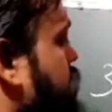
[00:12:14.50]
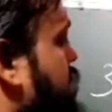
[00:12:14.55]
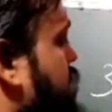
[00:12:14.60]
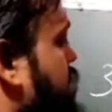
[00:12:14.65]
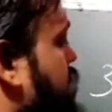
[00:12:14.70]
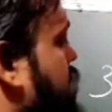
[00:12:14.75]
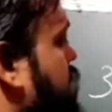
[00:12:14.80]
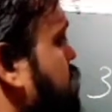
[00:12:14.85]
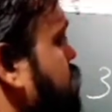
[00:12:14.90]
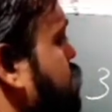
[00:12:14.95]
And
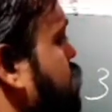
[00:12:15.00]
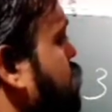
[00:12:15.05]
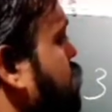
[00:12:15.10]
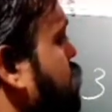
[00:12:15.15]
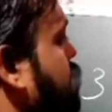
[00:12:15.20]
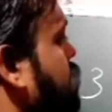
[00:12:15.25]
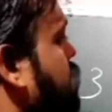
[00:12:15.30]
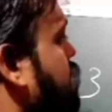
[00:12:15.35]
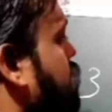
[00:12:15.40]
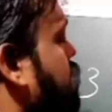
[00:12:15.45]
also
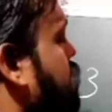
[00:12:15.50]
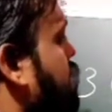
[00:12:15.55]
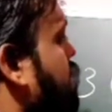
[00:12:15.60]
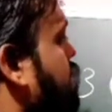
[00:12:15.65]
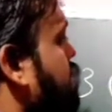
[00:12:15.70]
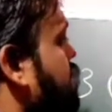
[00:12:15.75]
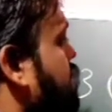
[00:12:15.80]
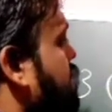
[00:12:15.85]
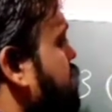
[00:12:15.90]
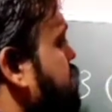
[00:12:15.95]
now
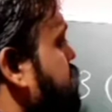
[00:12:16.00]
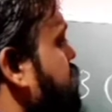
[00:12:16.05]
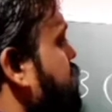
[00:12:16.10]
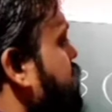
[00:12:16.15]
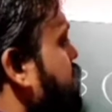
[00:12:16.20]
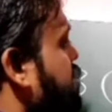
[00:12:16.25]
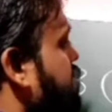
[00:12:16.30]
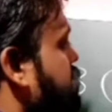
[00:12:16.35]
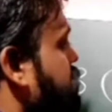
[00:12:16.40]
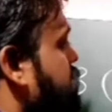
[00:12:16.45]
you can see
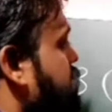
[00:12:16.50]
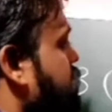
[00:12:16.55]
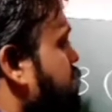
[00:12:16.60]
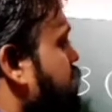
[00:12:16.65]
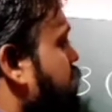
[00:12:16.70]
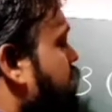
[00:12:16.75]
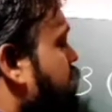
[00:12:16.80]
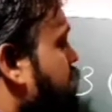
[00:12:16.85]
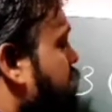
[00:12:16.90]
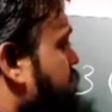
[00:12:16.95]
here is a
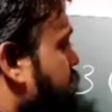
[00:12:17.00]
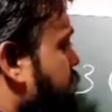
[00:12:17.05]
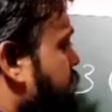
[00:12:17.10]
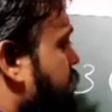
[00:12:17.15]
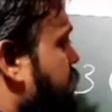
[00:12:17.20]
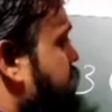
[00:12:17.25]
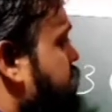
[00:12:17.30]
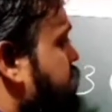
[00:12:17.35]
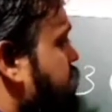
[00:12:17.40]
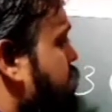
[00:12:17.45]

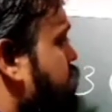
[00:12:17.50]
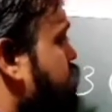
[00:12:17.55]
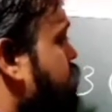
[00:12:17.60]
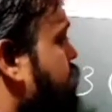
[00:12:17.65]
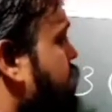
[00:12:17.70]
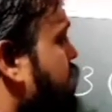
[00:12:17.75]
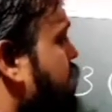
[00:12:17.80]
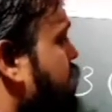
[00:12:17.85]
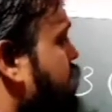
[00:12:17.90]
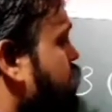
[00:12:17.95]
x raised to
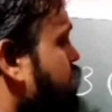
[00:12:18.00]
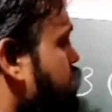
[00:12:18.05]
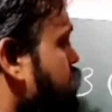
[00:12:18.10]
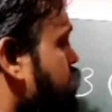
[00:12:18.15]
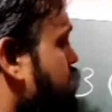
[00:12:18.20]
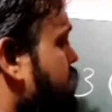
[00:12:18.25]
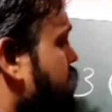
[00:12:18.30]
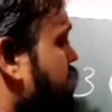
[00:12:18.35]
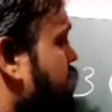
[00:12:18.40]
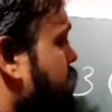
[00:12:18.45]
power 2. So
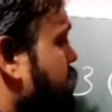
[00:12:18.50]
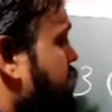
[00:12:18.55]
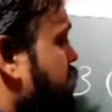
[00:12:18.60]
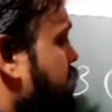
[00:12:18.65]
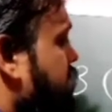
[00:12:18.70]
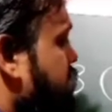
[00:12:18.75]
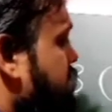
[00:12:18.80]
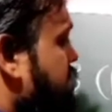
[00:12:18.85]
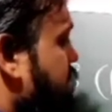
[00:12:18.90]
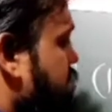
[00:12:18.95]
multiply
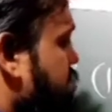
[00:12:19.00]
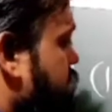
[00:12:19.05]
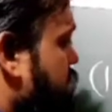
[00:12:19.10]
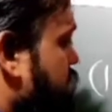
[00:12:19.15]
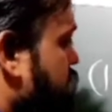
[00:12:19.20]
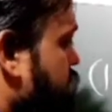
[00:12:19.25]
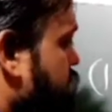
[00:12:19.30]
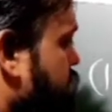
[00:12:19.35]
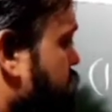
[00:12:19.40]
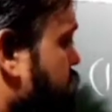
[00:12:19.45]
this x
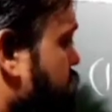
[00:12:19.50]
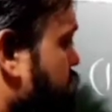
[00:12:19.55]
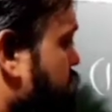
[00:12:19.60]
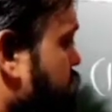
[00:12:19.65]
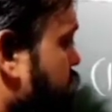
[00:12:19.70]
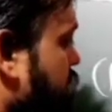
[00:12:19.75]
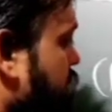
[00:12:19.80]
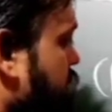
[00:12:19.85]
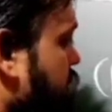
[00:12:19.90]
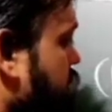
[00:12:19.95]
also for 2
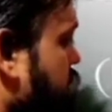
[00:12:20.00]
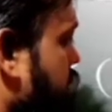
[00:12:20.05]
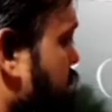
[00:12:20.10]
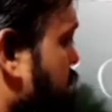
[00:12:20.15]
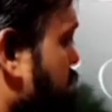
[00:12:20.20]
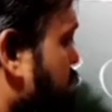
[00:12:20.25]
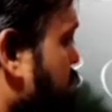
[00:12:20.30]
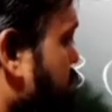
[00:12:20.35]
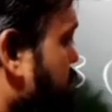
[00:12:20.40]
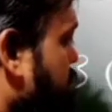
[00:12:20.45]
times.
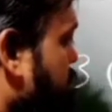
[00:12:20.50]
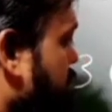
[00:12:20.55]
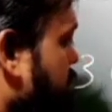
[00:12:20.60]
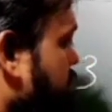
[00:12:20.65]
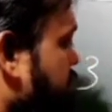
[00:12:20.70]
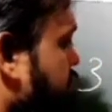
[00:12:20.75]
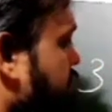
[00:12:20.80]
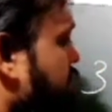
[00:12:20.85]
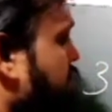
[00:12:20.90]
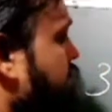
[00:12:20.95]
It will
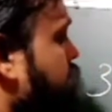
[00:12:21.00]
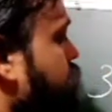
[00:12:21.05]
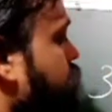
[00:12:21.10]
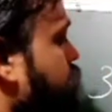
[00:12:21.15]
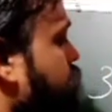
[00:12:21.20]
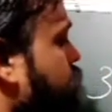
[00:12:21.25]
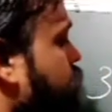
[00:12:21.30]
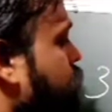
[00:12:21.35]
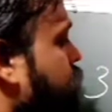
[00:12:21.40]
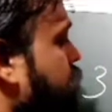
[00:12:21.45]
become 3 into
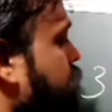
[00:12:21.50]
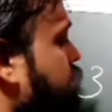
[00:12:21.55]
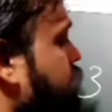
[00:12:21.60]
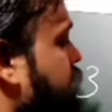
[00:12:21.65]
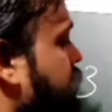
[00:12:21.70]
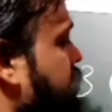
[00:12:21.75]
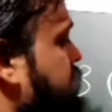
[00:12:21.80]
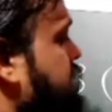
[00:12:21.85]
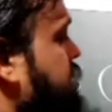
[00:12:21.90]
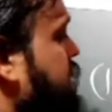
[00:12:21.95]
2 into
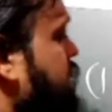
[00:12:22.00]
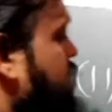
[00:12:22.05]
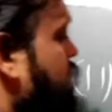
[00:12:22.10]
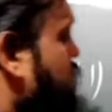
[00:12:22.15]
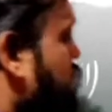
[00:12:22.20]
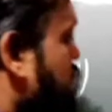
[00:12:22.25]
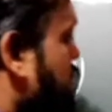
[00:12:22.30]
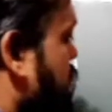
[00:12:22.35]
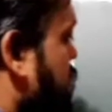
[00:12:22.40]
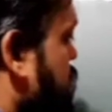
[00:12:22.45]

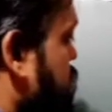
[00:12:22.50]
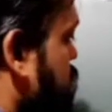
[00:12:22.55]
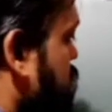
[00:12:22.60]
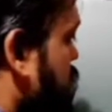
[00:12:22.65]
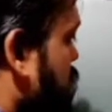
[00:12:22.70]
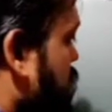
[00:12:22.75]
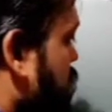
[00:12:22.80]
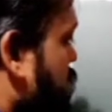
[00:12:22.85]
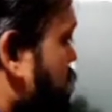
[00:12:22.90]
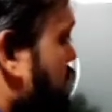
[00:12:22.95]
x
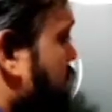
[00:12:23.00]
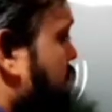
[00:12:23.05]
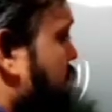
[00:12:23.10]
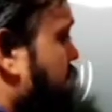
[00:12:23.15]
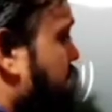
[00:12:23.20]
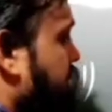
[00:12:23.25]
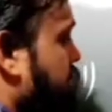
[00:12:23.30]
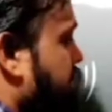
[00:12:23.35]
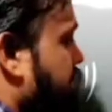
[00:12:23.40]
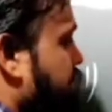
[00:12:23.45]

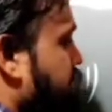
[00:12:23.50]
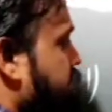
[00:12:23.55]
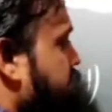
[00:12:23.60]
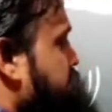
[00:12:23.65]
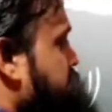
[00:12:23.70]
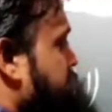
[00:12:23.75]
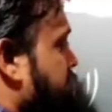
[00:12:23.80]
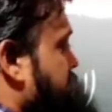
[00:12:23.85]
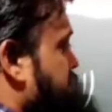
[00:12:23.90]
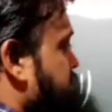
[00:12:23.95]
and minus
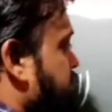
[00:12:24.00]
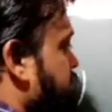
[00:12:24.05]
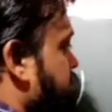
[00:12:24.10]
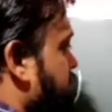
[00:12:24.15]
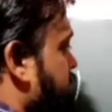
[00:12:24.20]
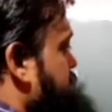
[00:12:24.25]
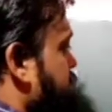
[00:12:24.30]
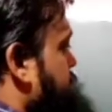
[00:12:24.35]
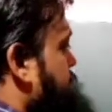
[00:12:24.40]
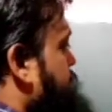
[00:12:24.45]
as it
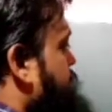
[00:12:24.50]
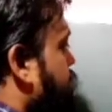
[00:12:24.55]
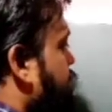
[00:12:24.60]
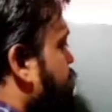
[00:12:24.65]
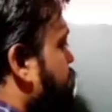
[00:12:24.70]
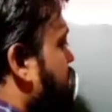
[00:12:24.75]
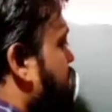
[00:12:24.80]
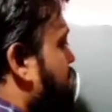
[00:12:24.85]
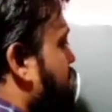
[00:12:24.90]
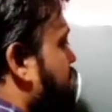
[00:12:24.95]
is.
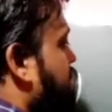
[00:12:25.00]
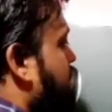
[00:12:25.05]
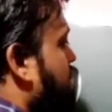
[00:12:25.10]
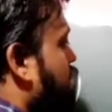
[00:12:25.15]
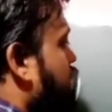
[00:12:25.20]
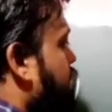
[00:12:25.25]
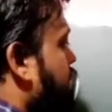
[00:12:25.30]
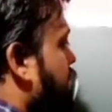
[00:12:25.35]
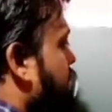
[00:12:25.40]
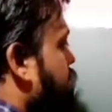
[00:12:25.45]
And now
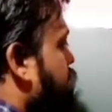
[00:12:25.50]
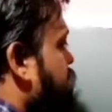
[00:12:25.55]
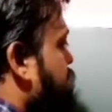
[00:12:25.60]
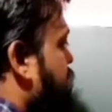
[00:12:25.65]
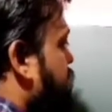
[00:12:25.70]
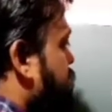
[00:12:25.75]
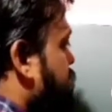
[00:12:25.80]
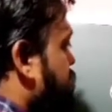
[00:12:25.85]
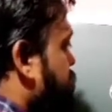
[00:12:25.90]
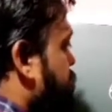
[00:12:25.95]
we have to
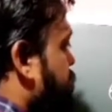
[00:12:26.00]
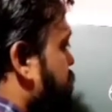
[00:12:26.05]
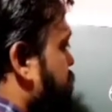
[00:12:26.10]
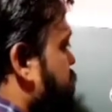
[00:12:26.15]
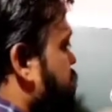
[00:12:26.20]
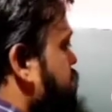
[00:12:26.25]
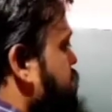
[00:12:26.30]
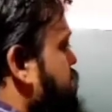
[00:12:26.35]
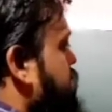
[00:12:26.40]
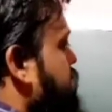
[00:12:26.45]
make the
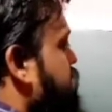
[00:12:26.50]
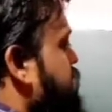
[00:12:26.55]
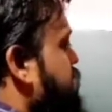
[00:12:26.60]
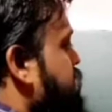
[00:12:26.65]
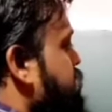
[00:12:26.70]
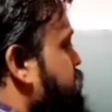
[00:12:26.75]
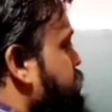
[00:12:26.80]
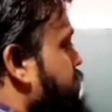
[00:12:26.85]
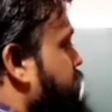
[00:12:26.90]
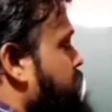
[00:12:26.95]
factors of this
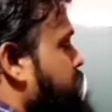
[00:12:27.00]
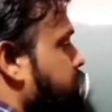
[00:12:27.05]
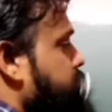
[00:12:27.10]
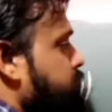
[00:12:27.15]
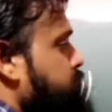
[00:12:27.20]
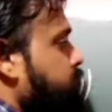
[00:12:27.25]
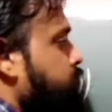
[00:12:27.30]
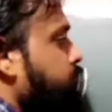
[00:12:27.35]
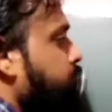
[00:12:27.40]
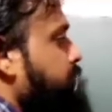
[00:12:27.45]
12.
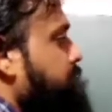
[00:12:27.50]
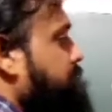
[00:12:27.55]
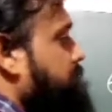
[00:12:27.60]
So you can